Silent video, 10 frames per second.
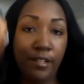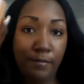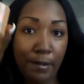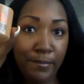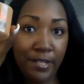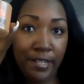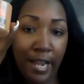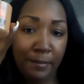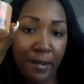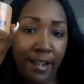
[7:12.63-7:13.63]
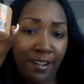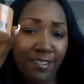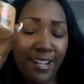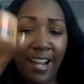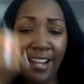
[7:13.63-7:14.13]
my benign powder,
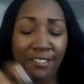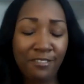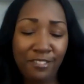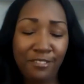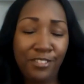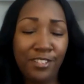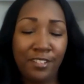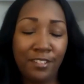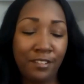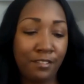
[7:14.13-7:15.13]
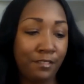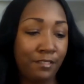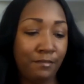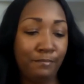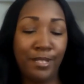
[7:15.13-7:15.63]
and I don't use the
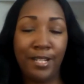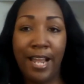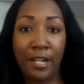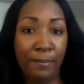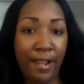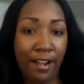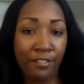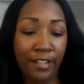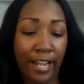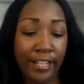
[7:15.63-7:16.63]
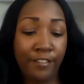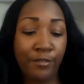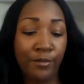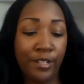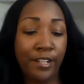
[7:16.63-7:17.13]
banana powder like
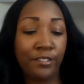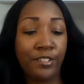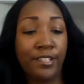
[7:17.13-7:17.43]
everyone else.